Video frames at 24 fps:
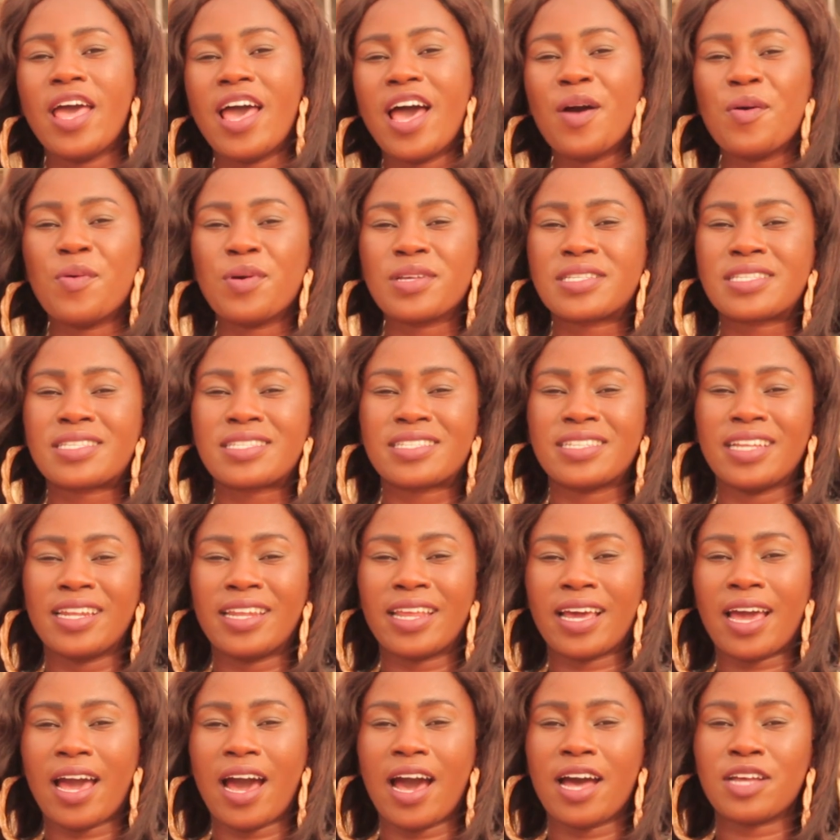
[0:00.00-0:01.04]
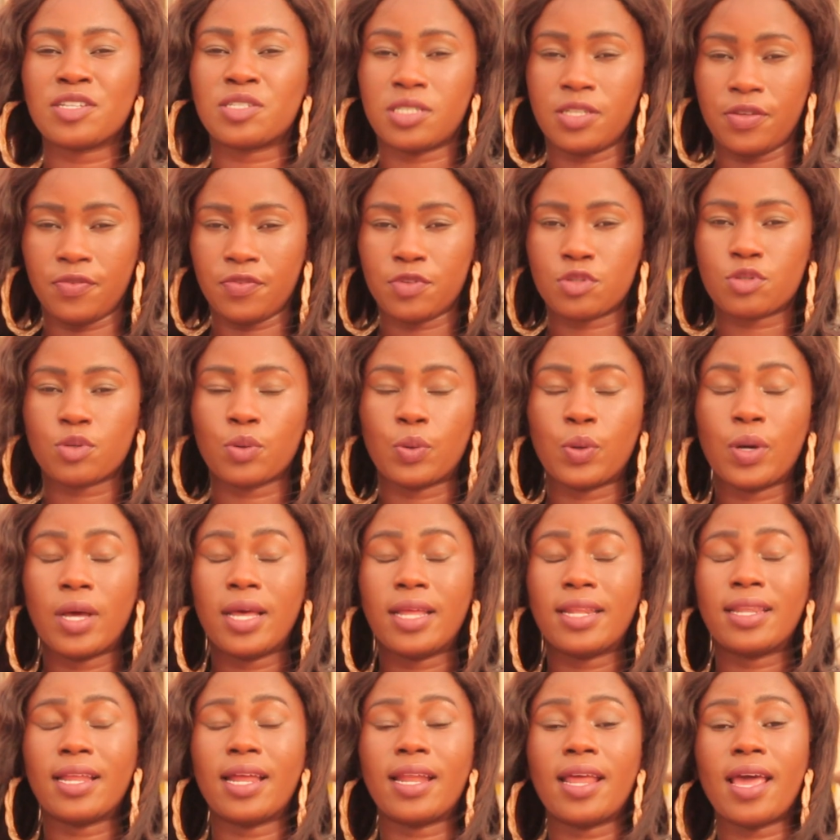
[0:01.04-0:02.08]
I was Sunday Cash TV, so
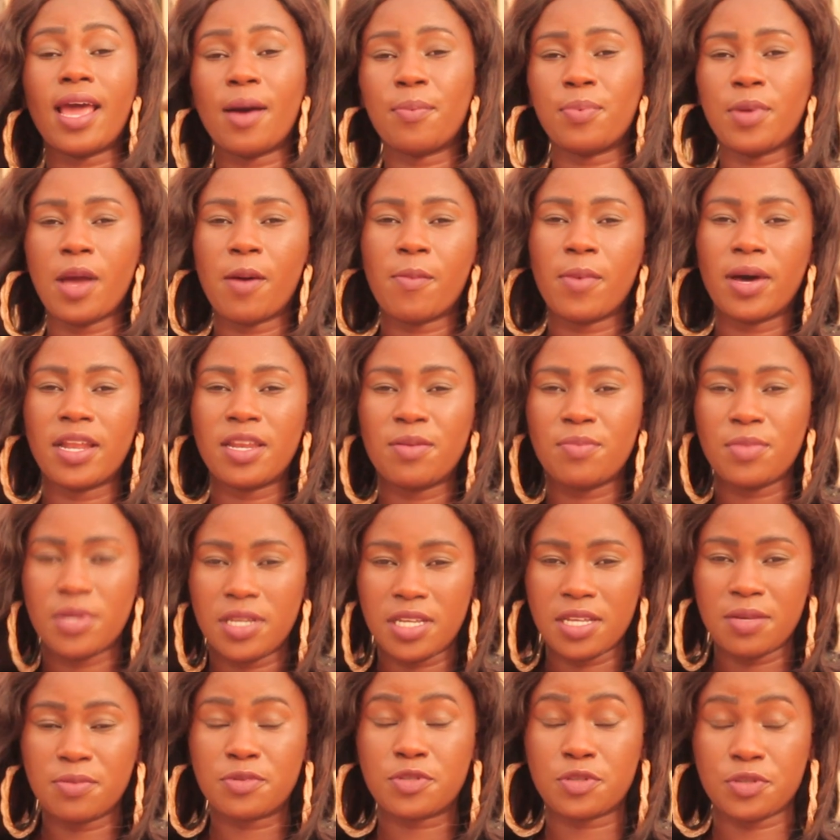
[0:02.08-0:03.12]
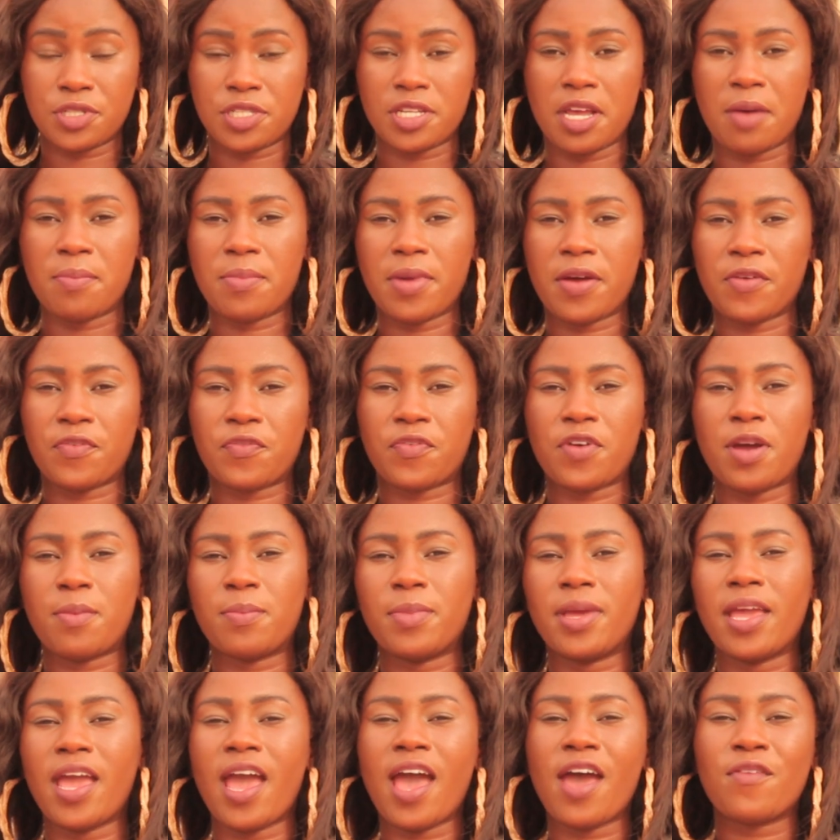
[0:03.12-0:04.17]
now I have your money, me deem, social, my friend,
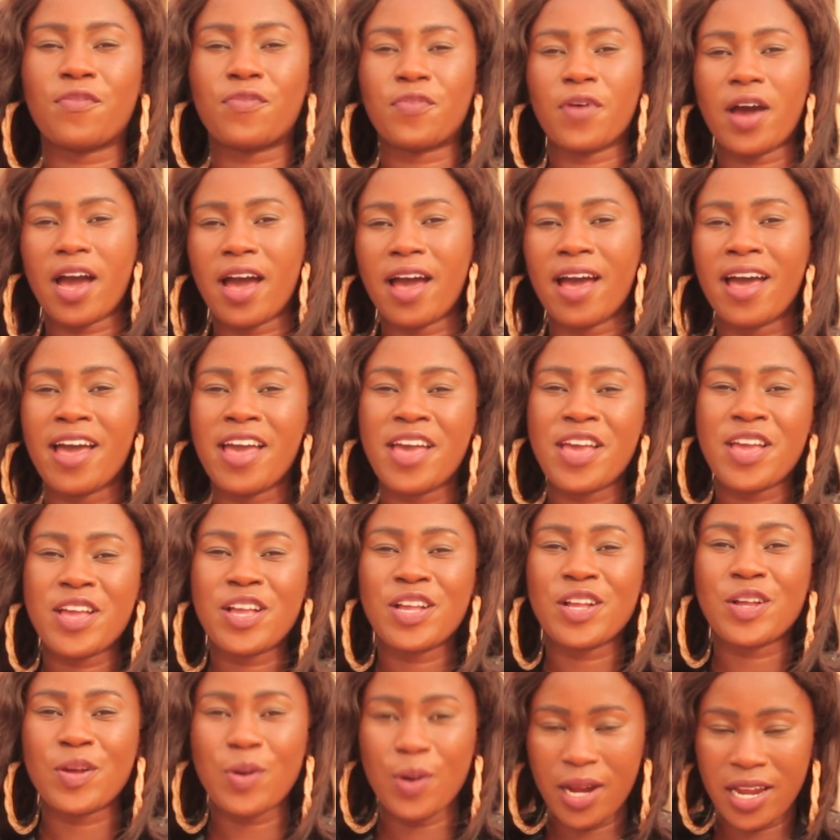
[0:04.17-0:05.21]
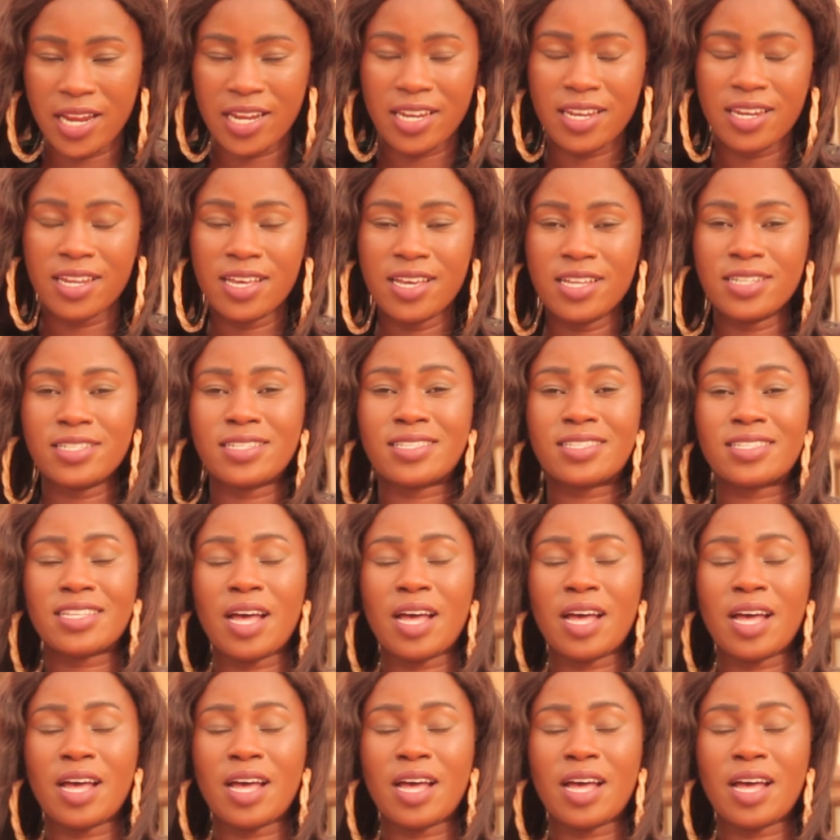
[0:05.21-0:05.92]
me ever green. The